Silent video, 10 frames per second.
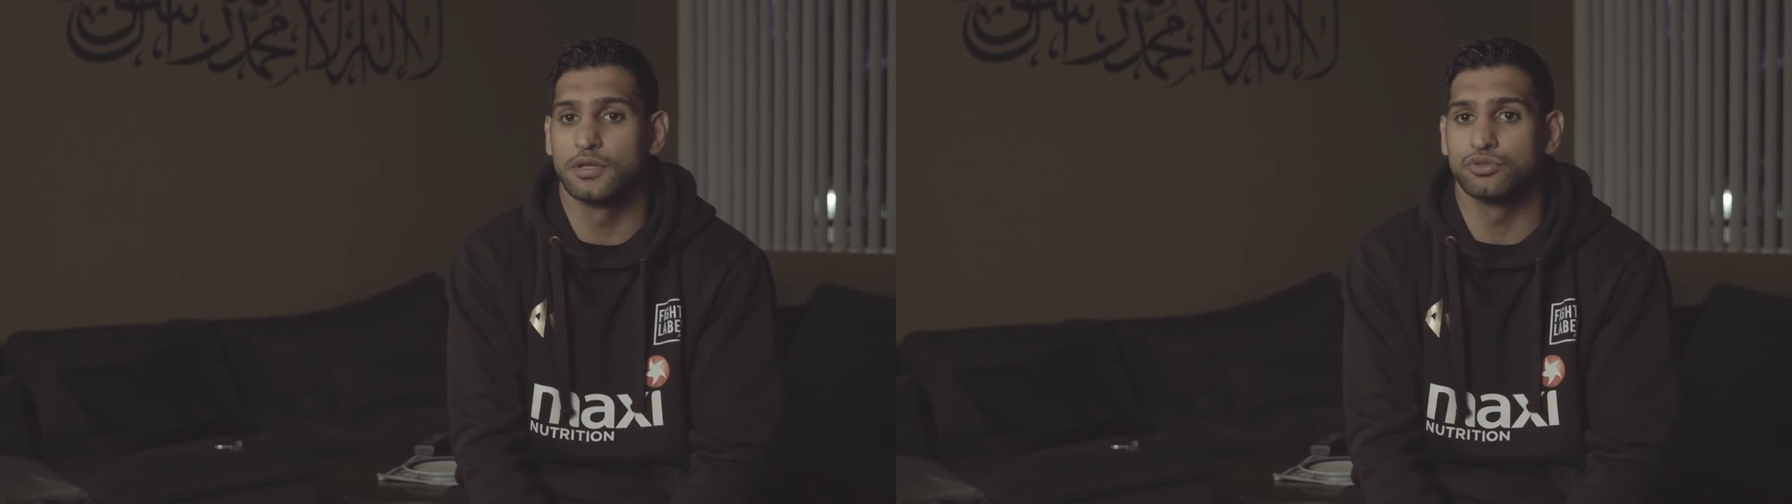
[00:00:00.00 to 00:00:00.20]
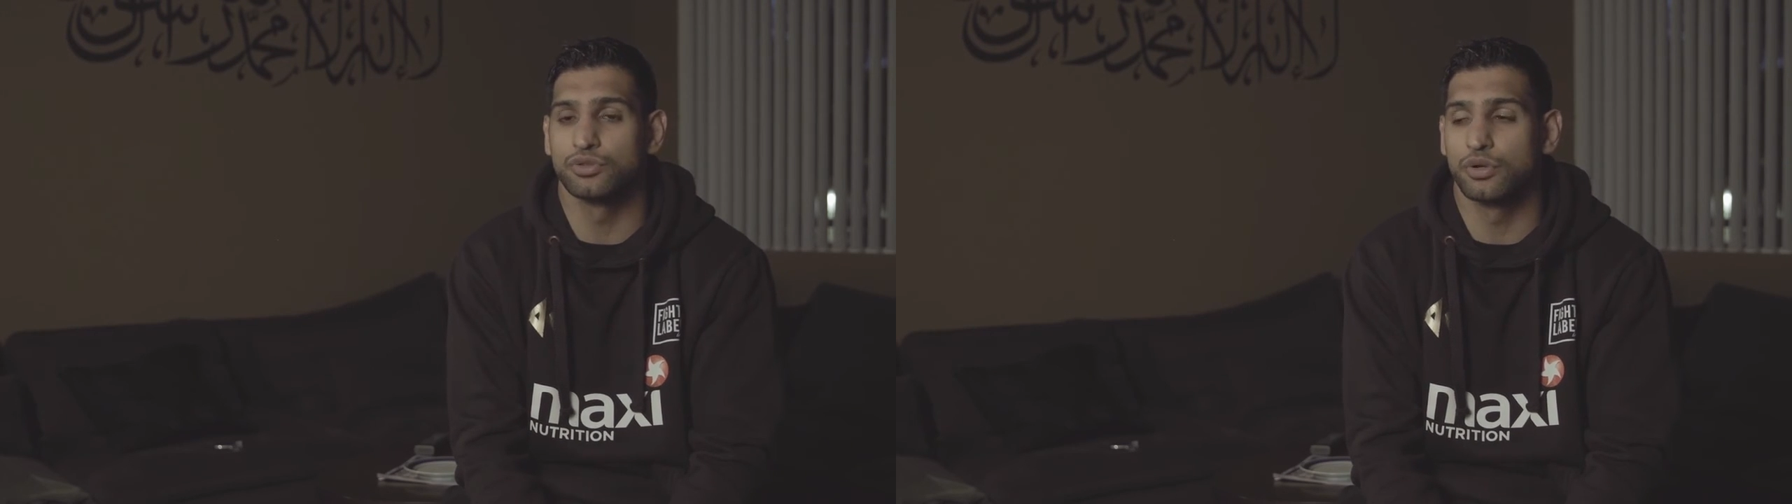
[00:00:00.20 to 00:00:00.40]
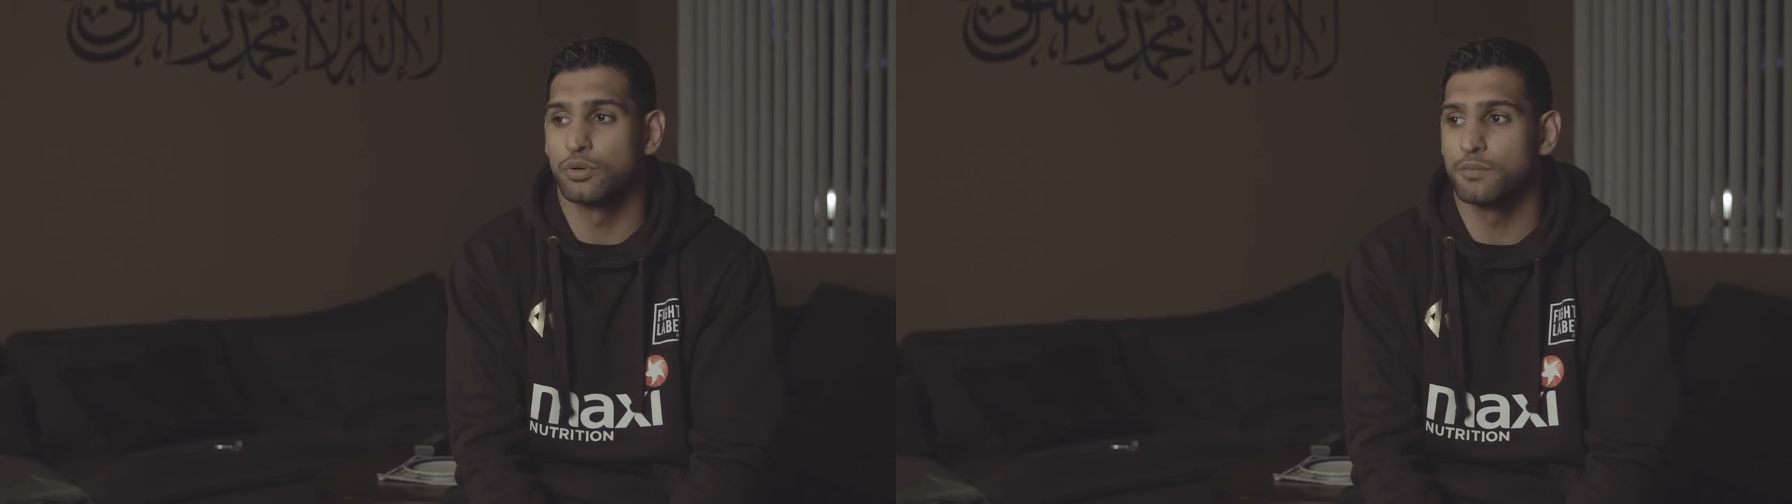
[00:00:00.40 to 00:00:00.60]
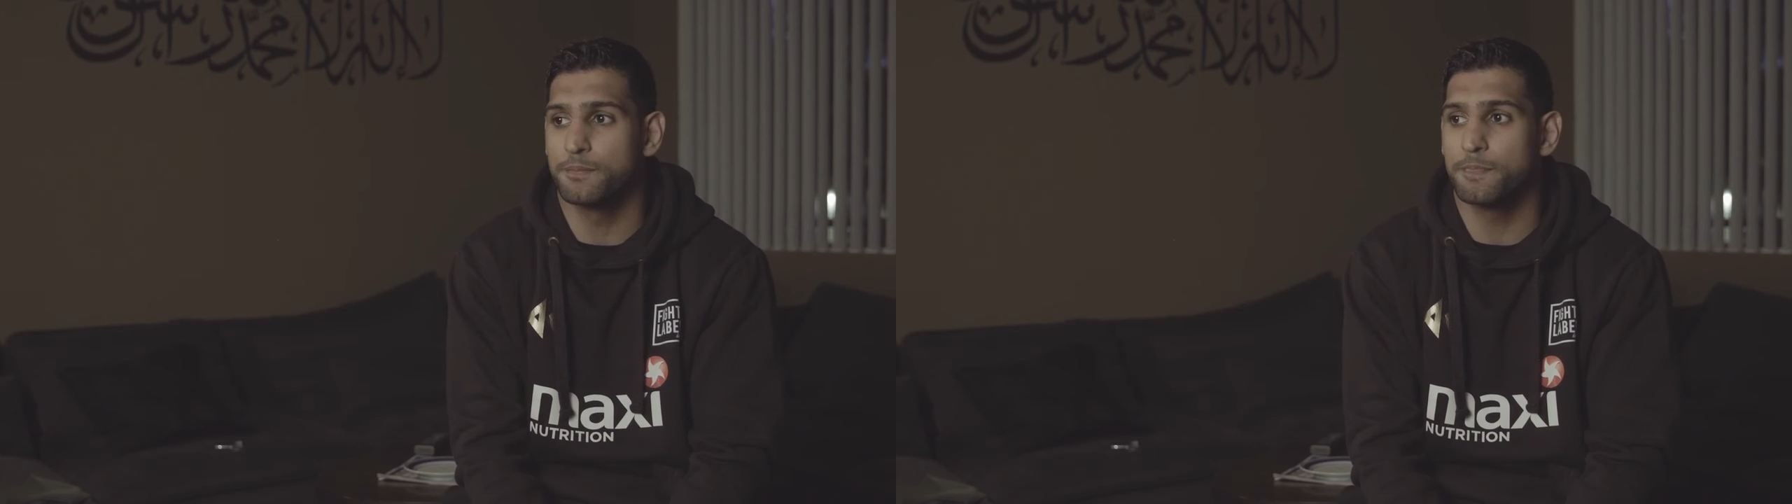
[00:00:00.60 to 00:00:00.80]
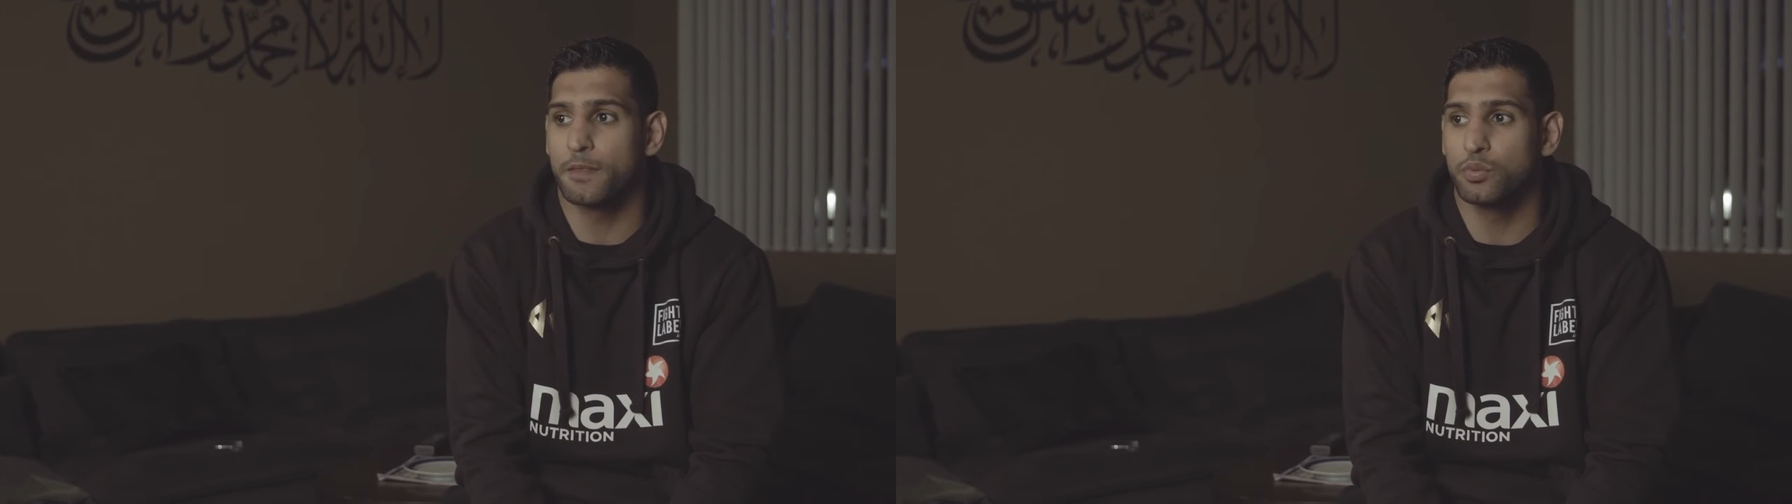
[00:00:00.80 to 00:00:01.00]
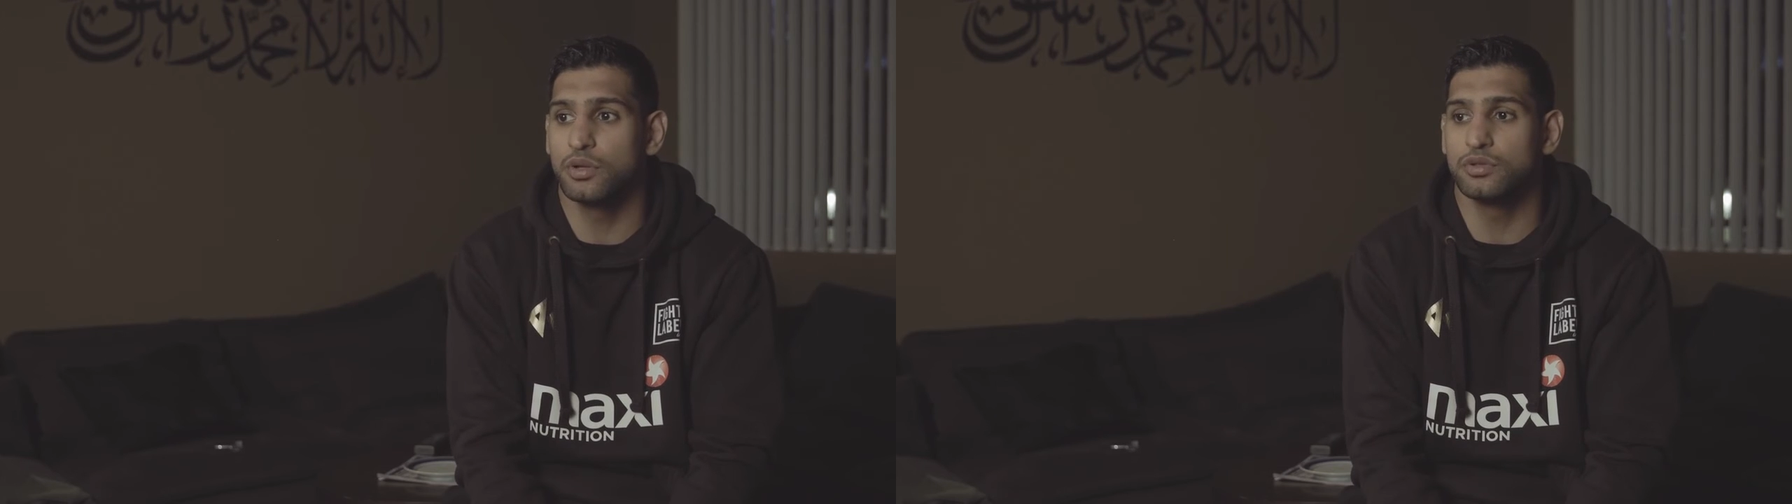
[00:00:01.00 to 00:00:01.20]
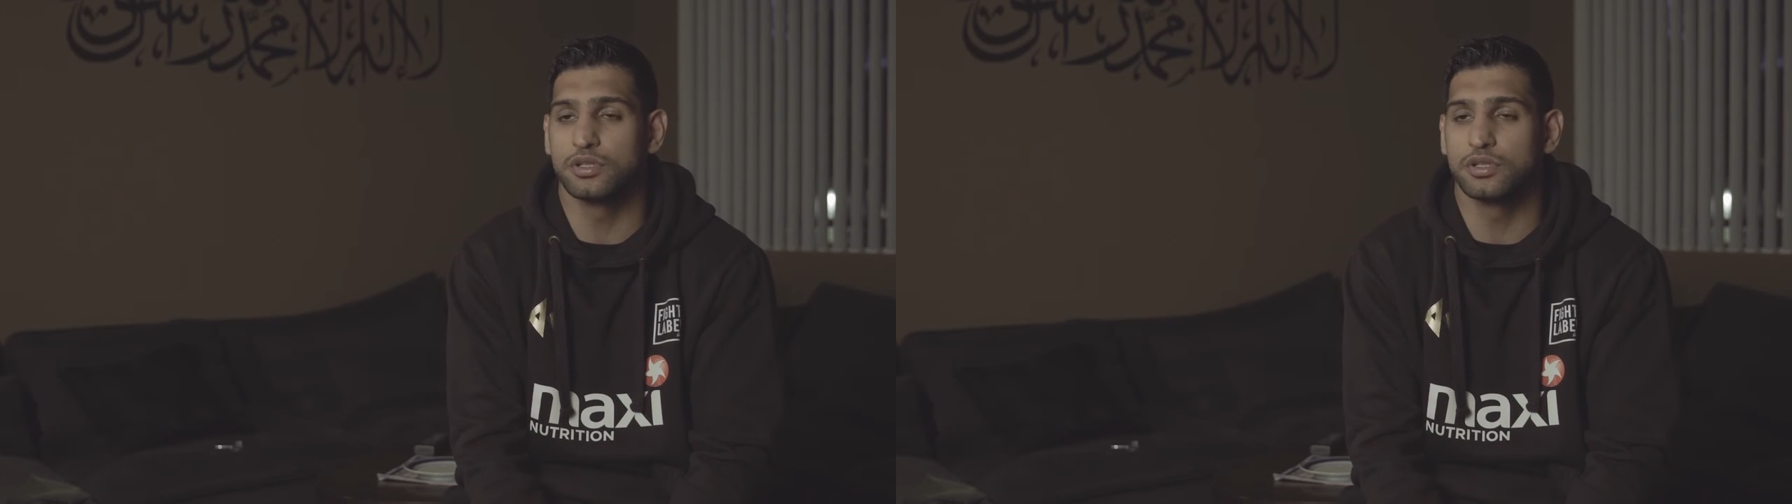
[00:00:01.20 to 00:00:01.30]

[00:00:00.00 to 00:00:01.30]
So we know